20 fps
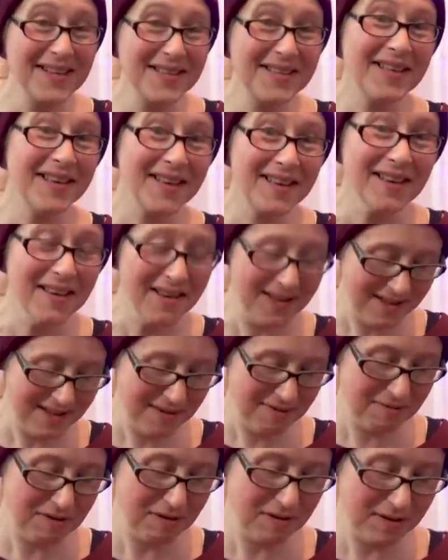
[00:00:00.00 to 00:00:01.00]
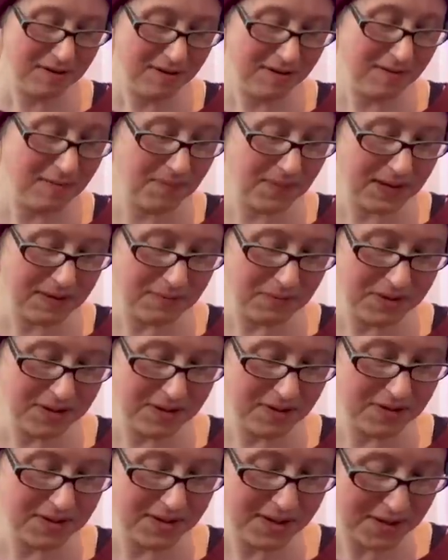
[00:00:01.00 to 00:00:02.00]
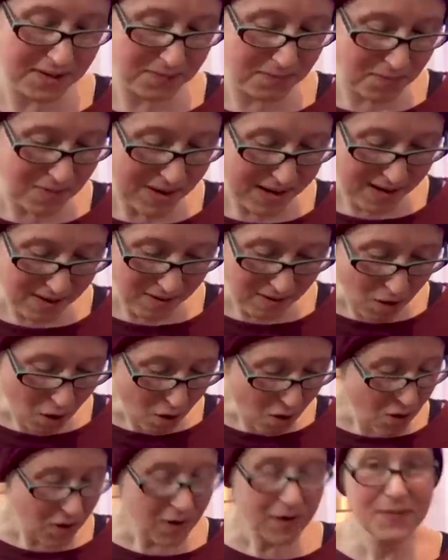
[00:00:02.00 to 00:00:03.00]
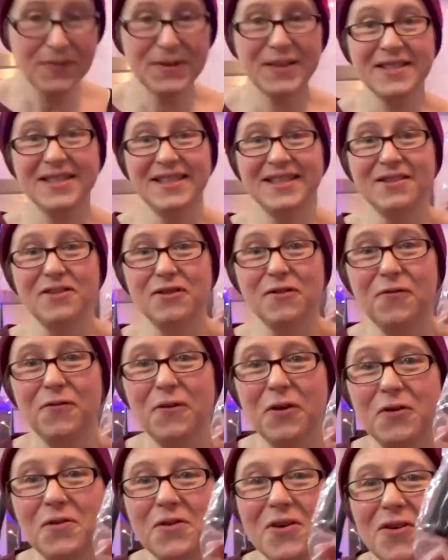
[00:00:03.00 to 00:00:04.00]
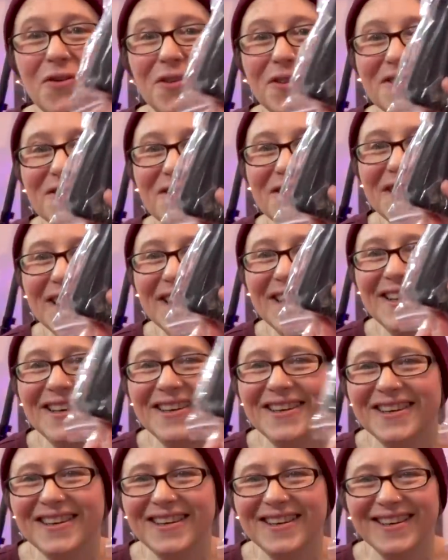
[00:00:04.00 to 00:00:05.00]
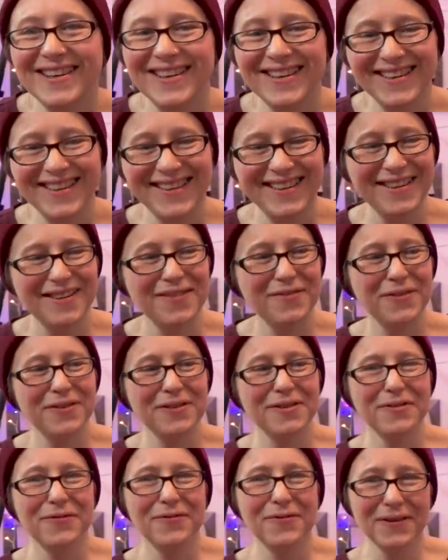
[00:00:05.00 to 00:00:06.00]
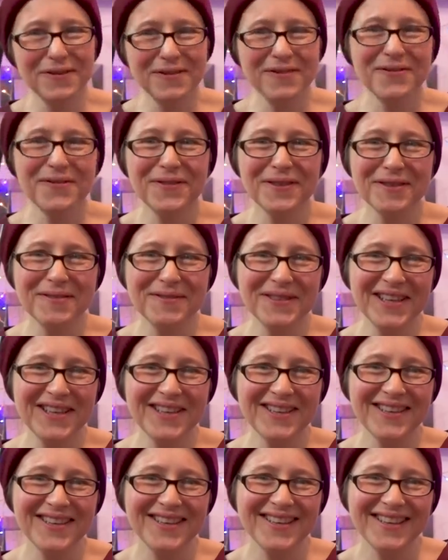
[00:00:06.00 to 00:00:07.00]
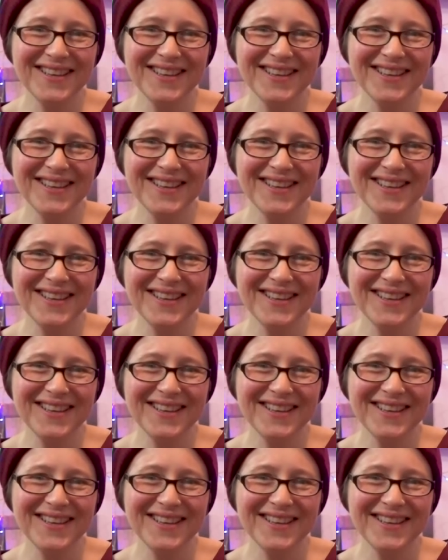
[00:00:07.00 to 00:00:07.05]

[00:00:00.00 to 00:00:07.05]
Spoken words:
Izzy will be able to use it as well. This has got a phone holder on it, look. For her phone filming.